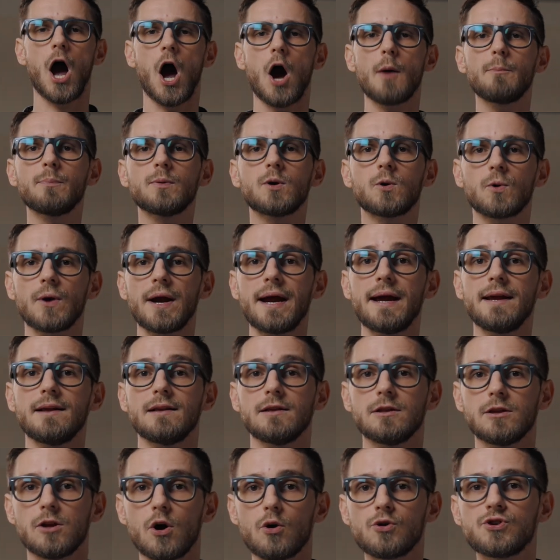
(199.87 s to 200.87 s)

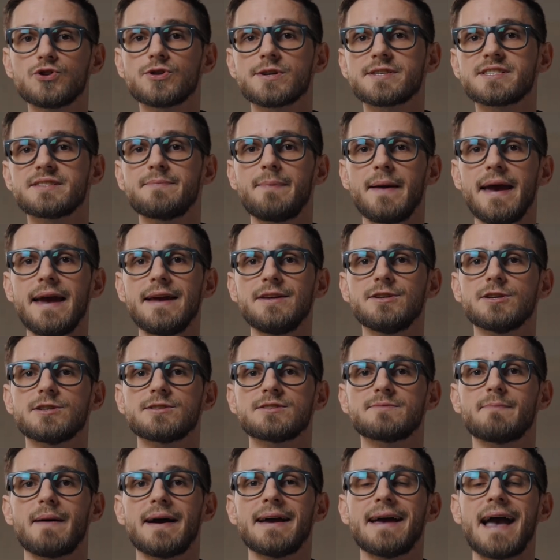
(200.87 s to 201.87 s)
Upgrade low-trust
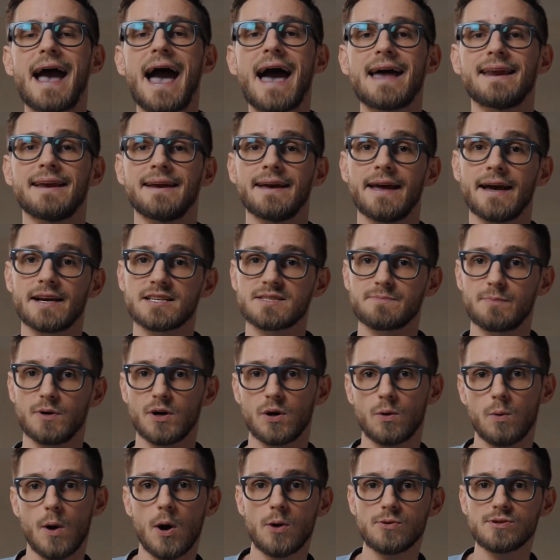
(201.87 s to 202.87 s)
pages by adding
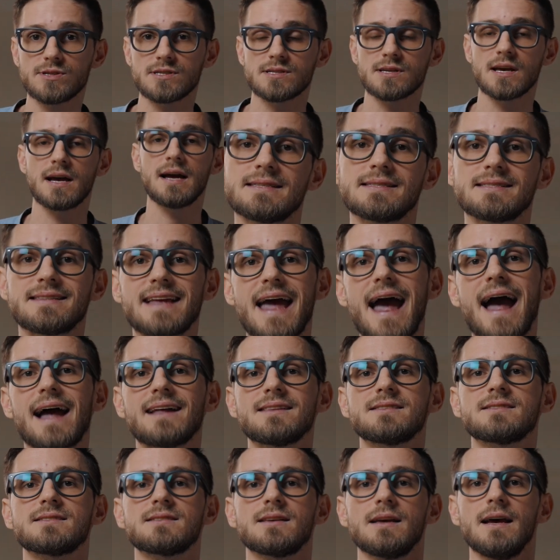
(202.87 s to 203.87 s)
expert quotes,
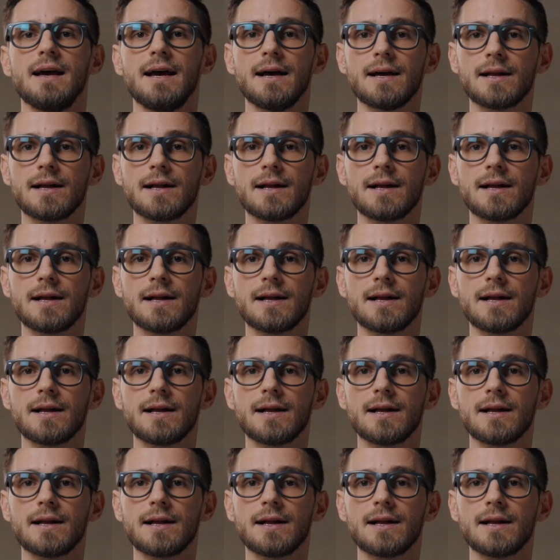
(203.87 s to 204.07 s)
stats,